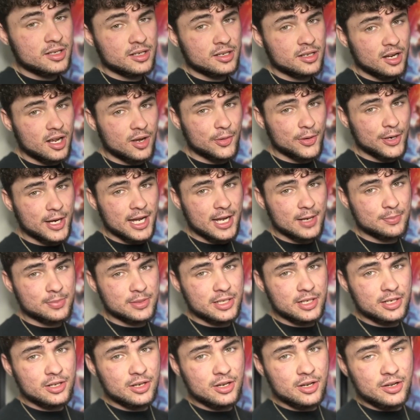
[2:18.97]
not what happened
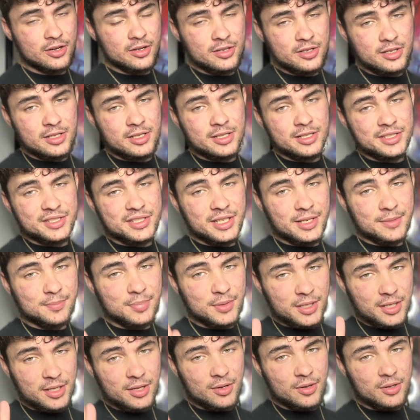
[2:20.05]
at all.
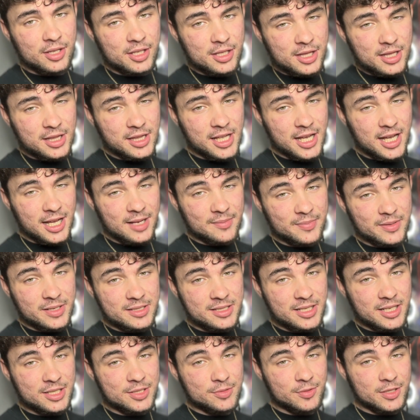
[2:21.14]
Simply the only thing that happened is
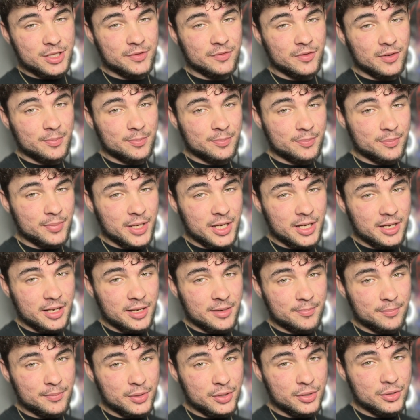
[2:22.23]
I switched from pink
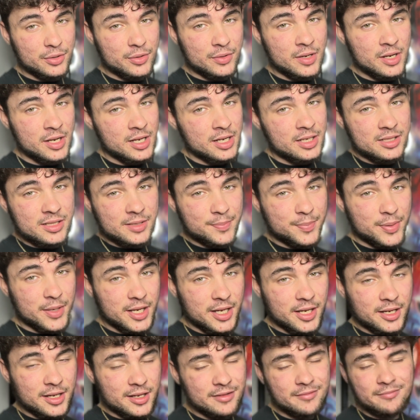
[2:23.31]
and blue to
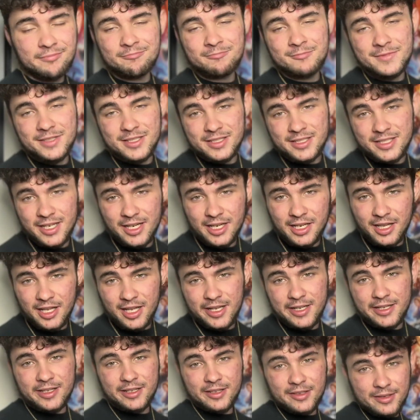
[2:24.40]
pink. Didn't
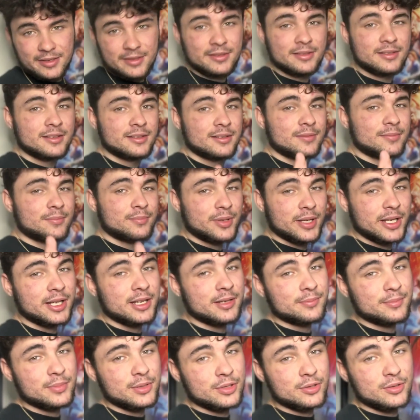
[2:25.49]
like it. Pink
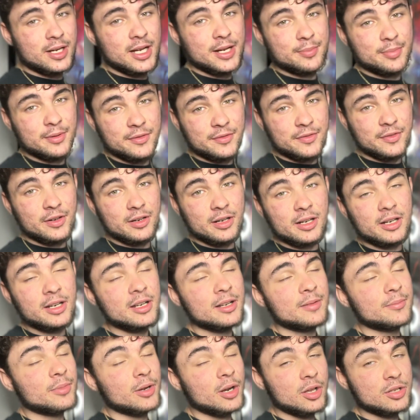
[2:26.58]
and blue I prefer,
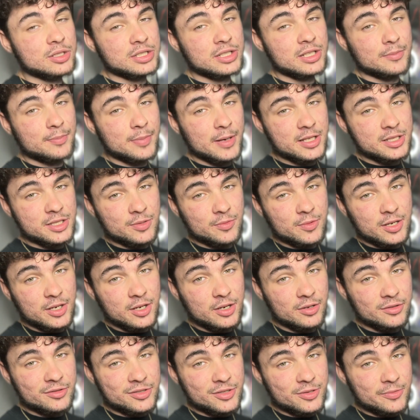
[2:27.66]
but also depends on what
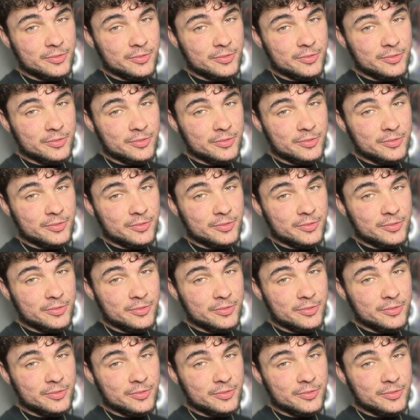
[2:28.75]
curls you